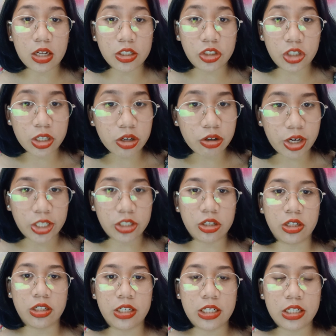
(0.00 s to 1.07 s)

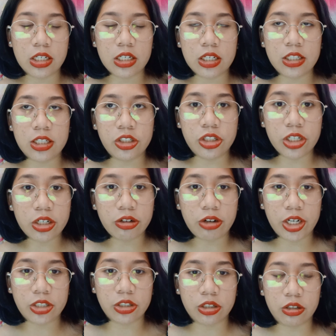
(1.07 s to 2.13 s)
generation, the
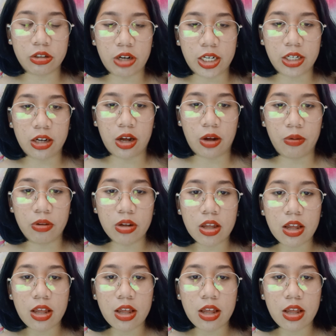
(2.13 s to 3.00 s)
generation right now,